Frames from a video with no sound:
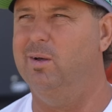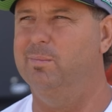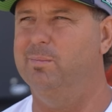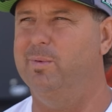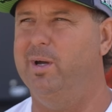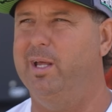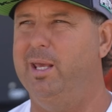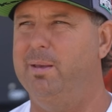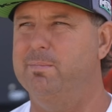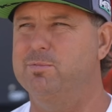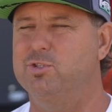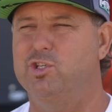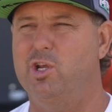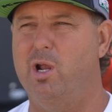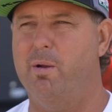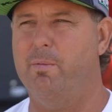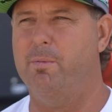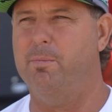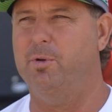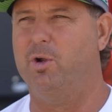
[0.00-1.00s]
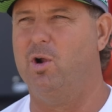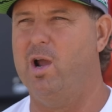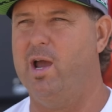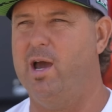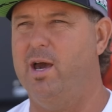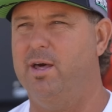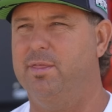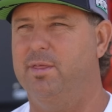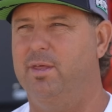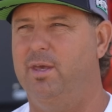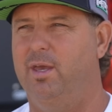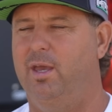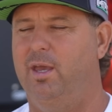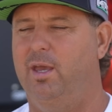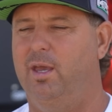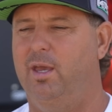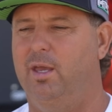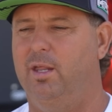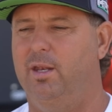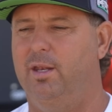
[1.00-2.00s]
my name is Jeremy McGrath,
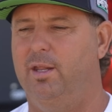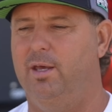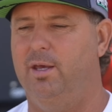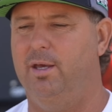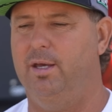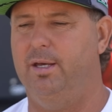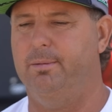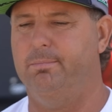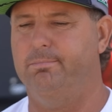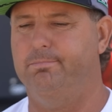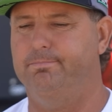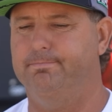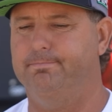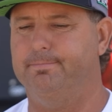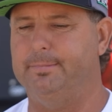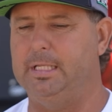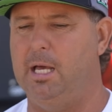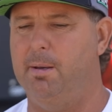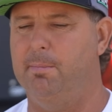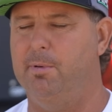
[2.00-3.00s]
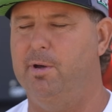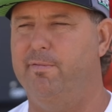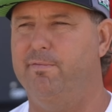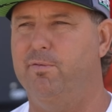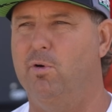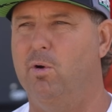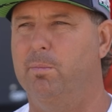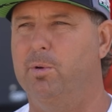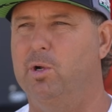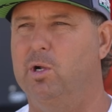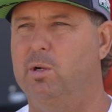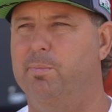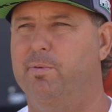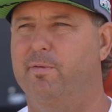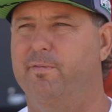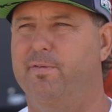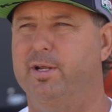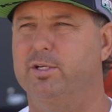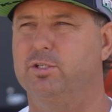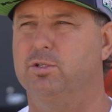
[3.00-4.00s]
and I'm a former
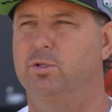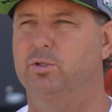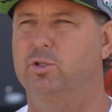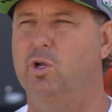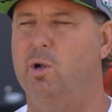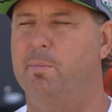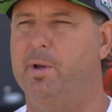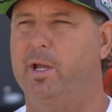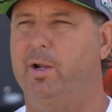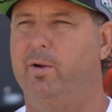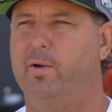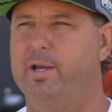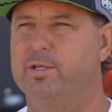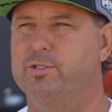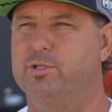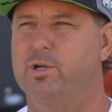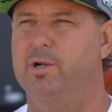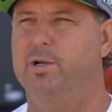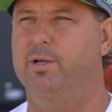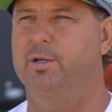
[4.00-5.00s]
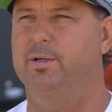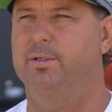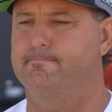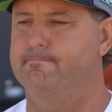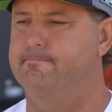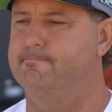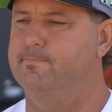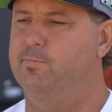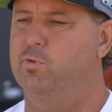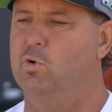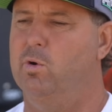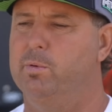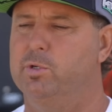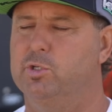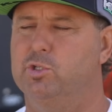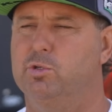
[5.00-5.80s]
professional dirt bike racer, former